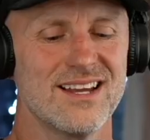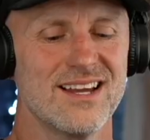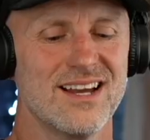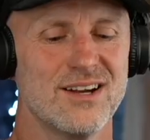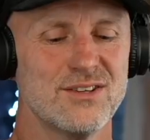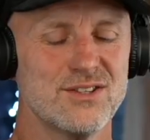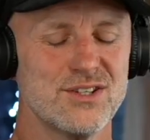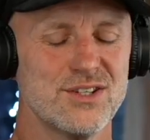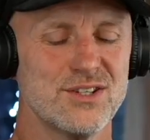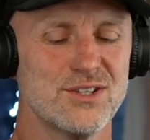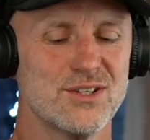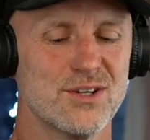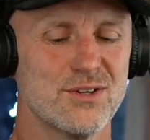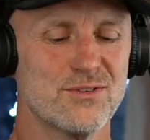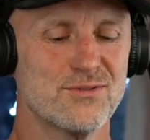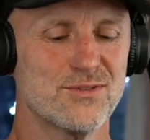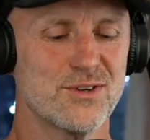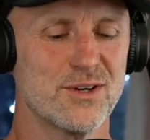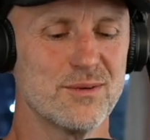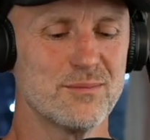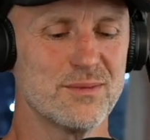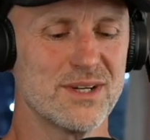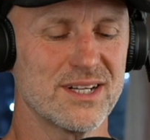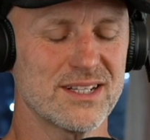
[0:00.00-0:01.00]
how did you go
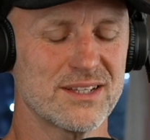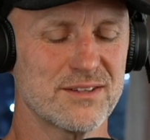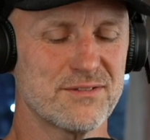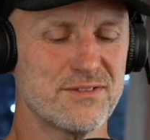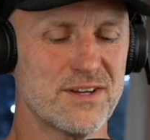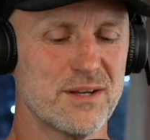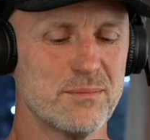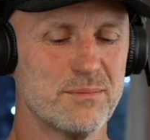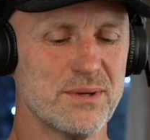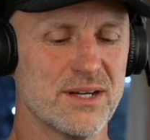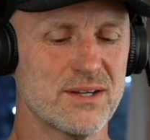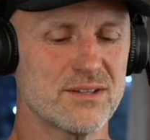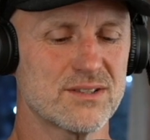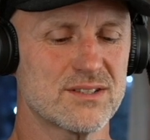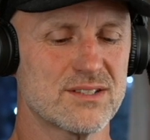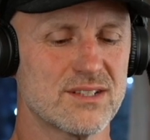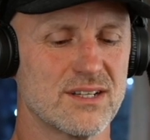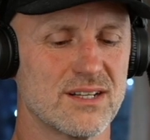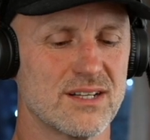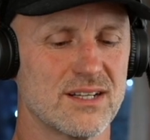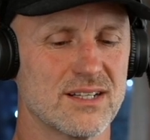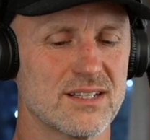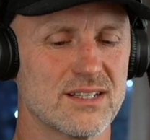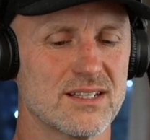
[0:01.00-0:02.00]
from like the flip house to
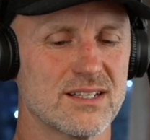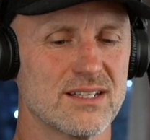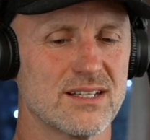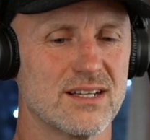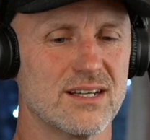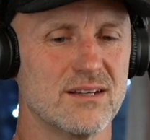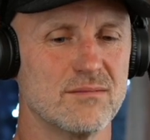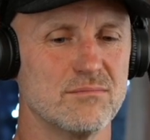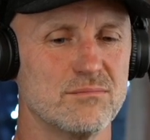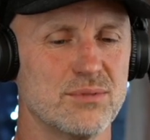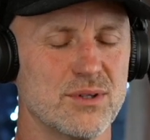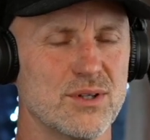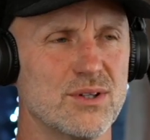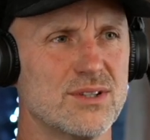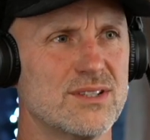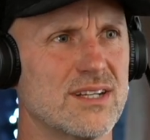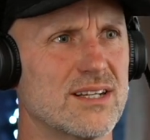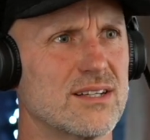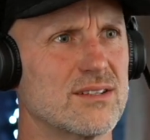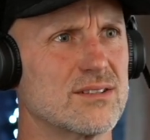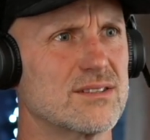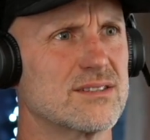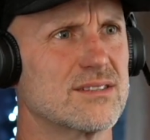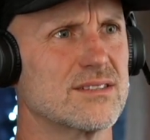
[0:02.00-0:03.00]
like
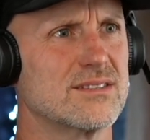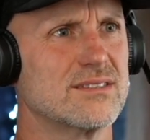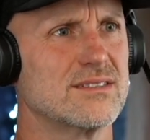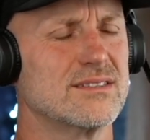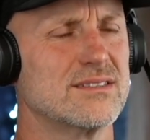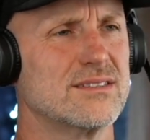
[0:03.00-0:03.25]
Birdhouse?